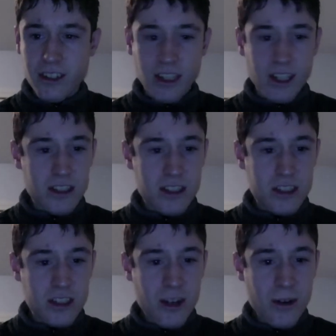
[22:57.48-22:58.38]
As
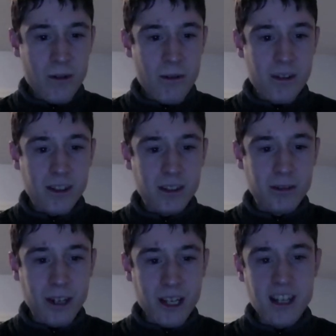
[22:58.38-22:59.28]
Snow
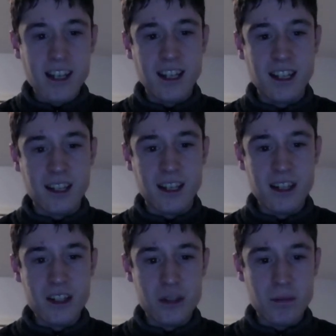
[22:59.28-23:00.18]
White and the
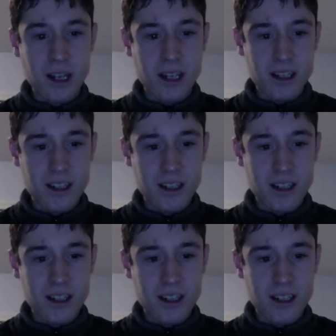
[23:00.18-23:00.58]
Huntsman.